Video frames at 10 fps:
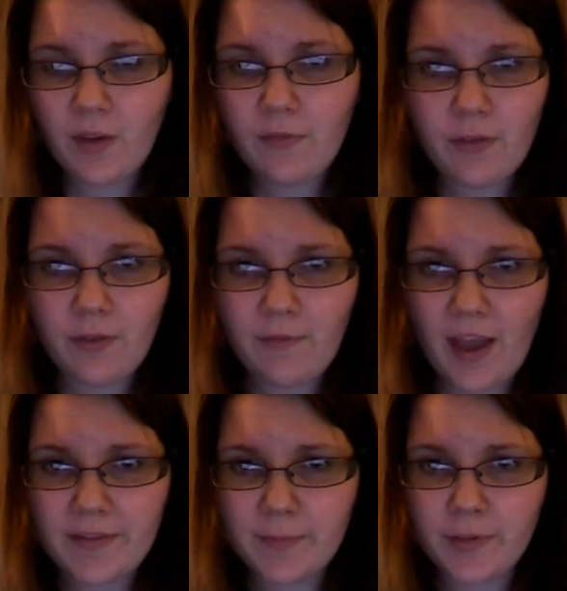for the
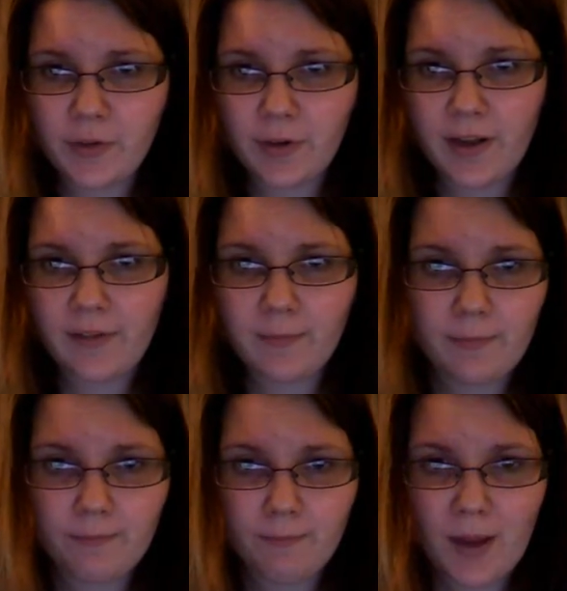vast majority of
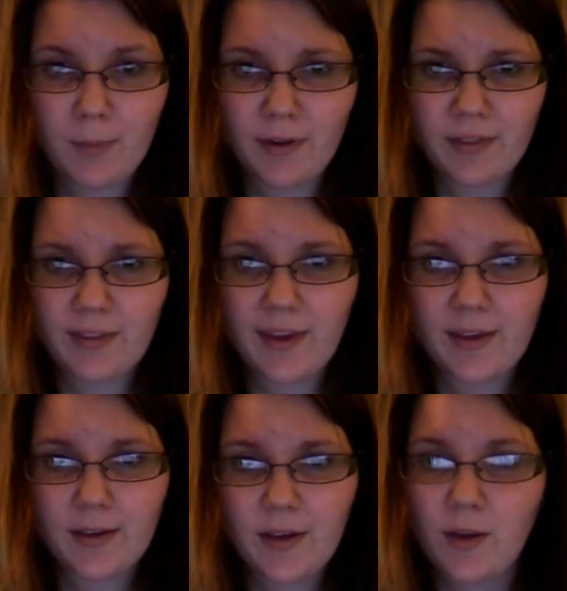my
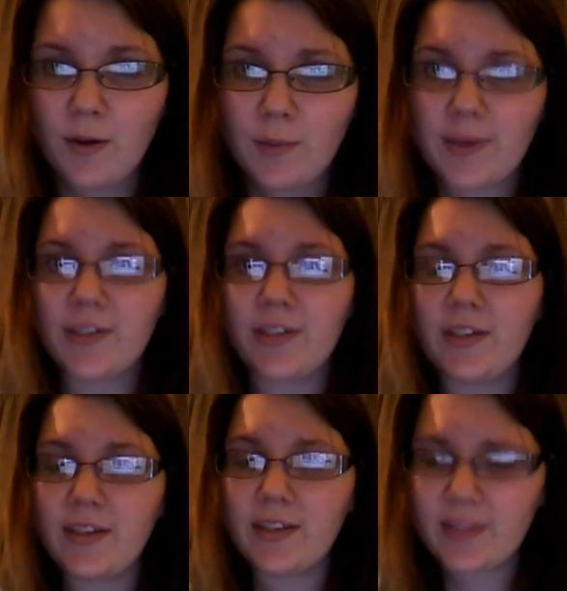birthday, which
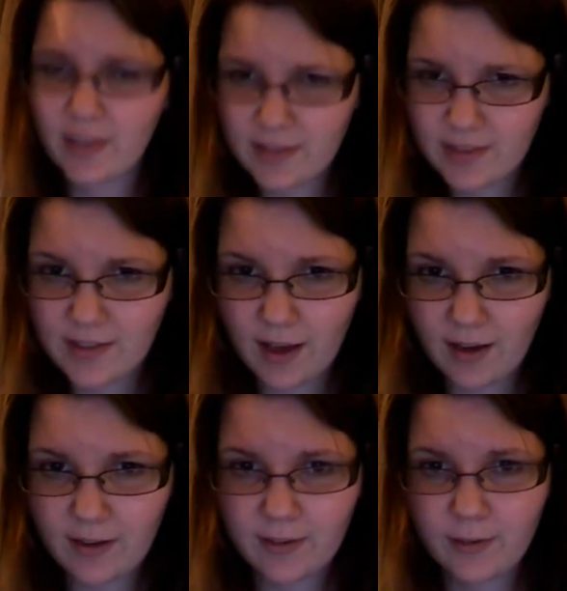is going to
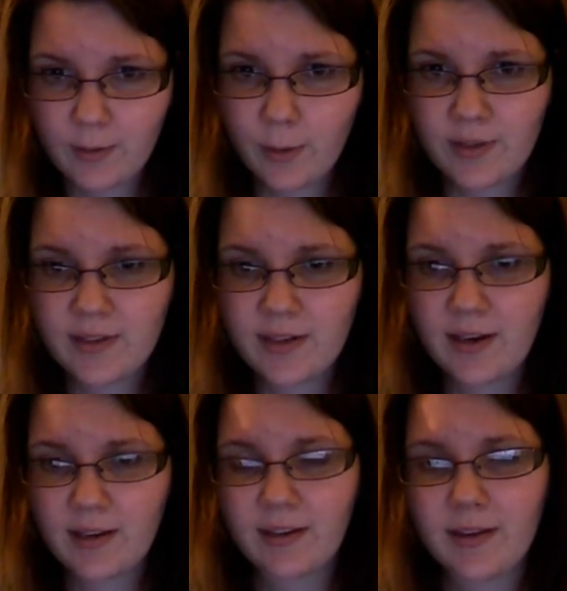suck,
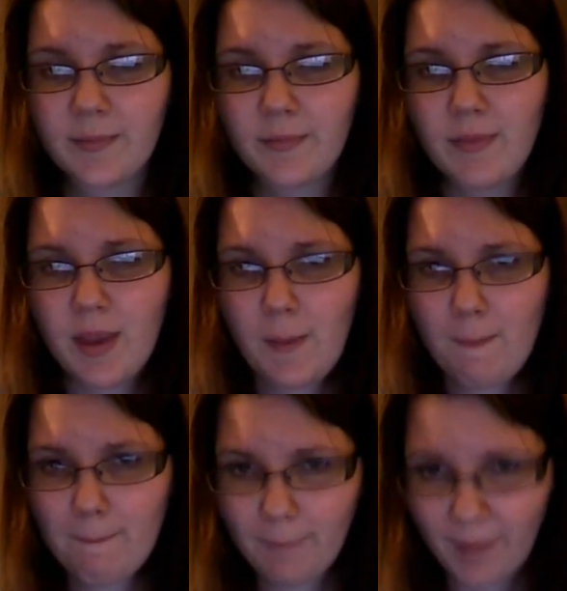coincidentally.
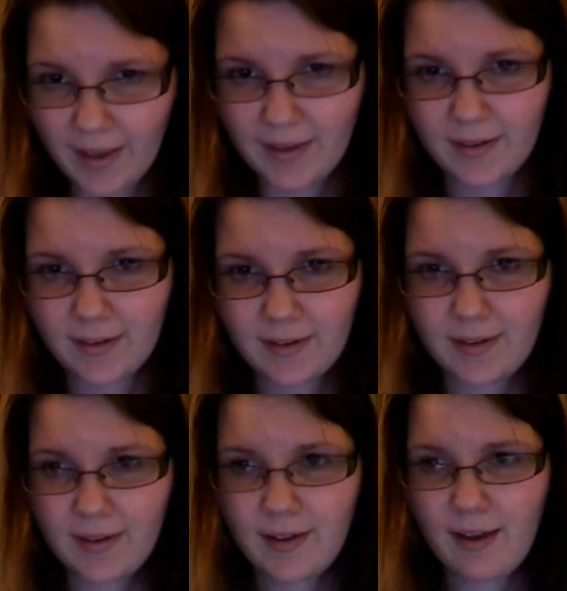But
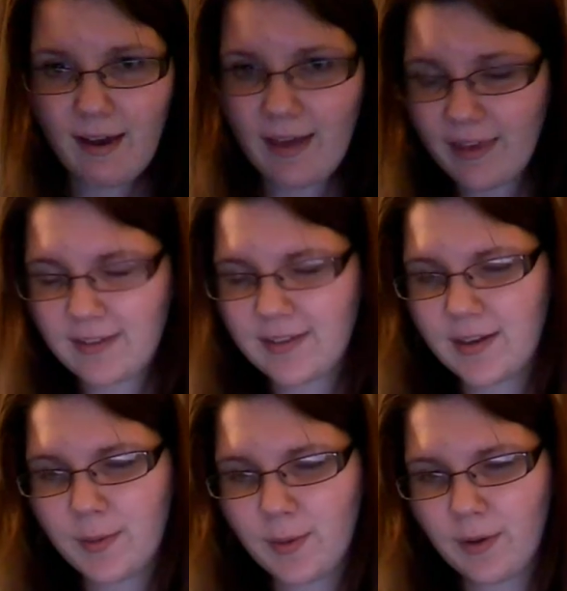I think it's
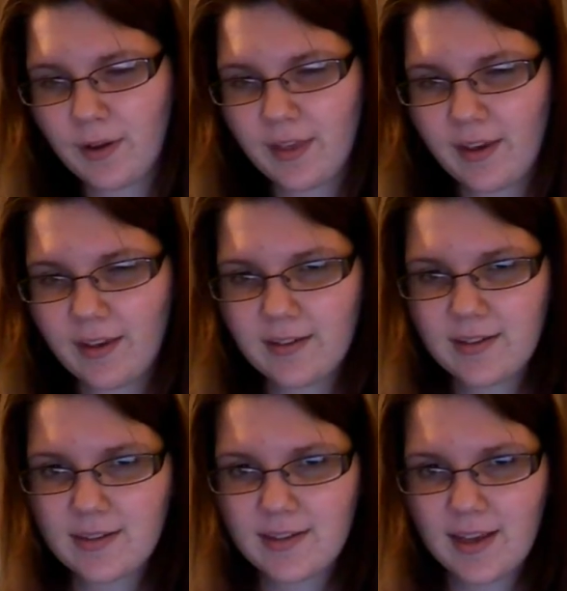going to be worth it
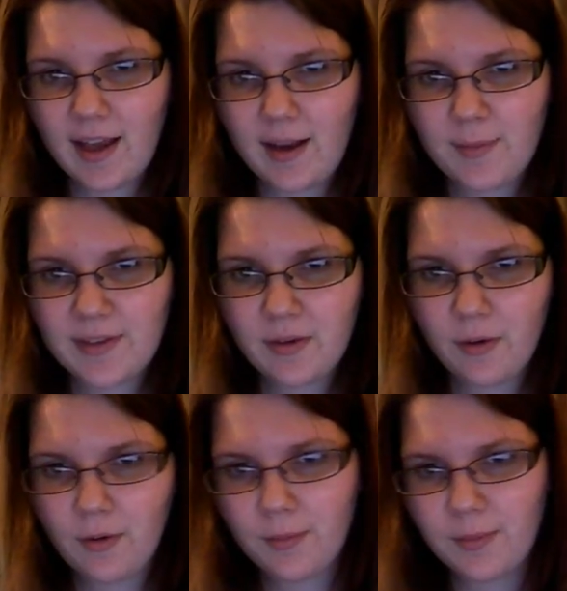since I kind of miss
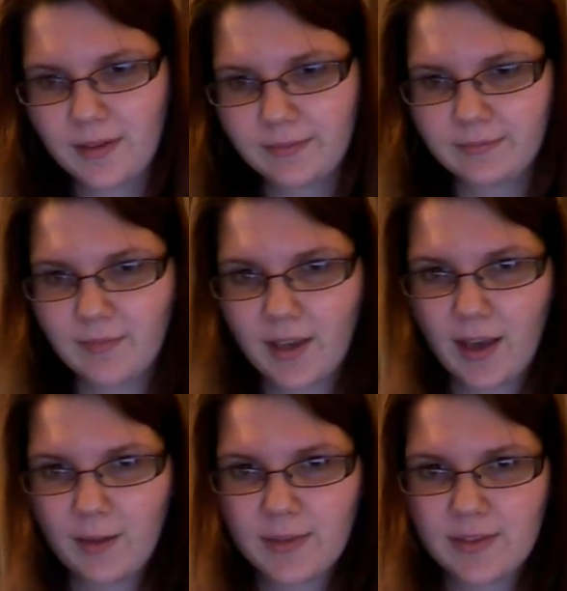home and I
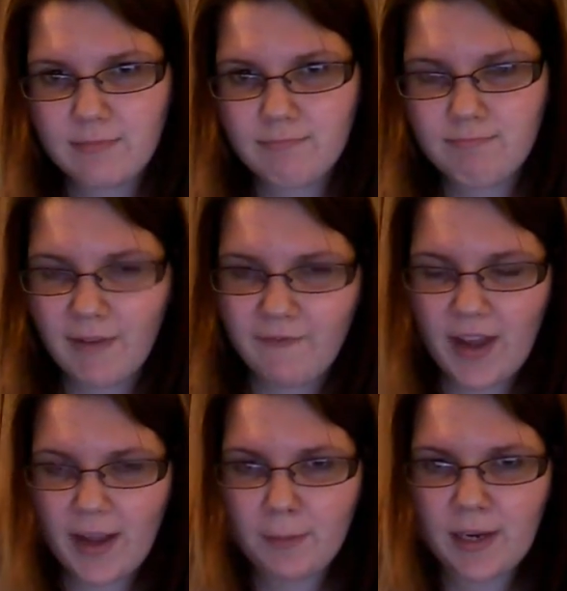kind of miss my
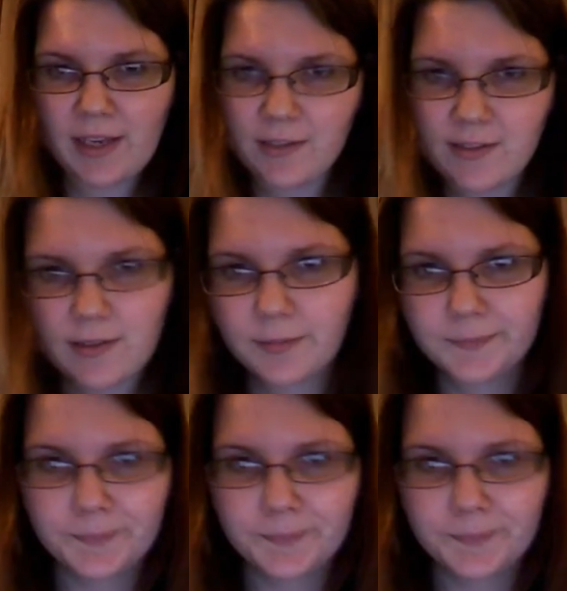family. So